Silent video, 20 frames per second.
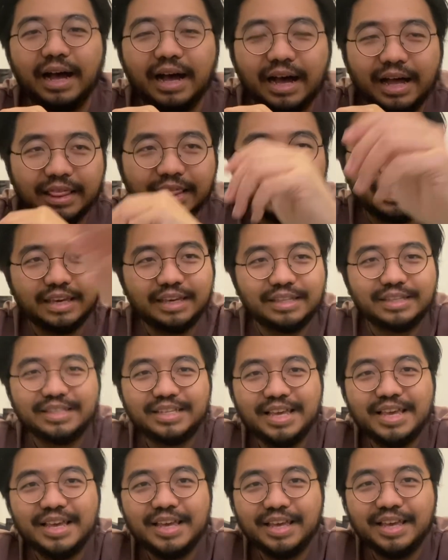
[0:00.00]
I think
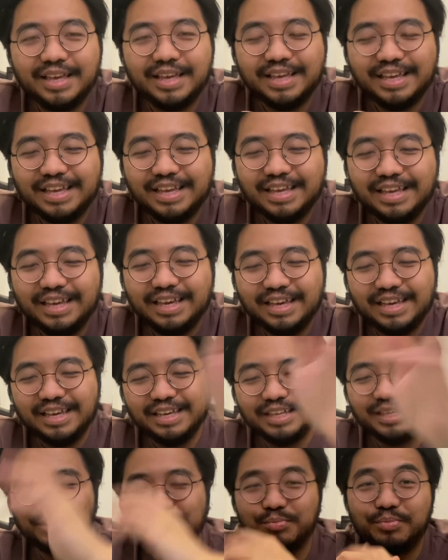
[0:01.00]
it's
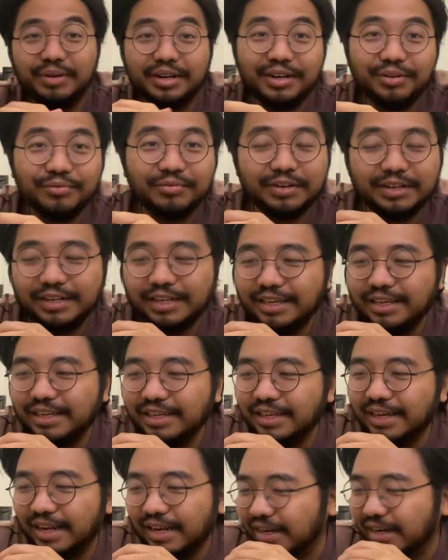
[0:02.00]
pretty
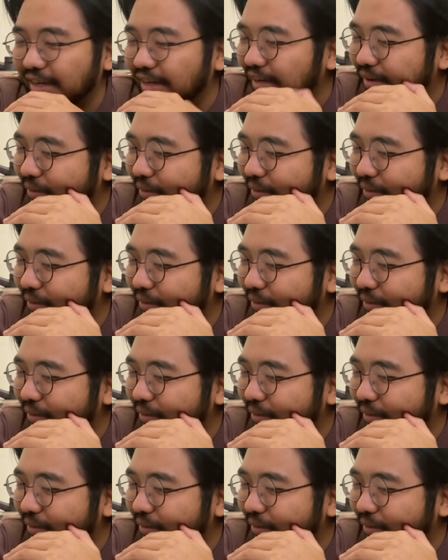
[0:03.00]
funny and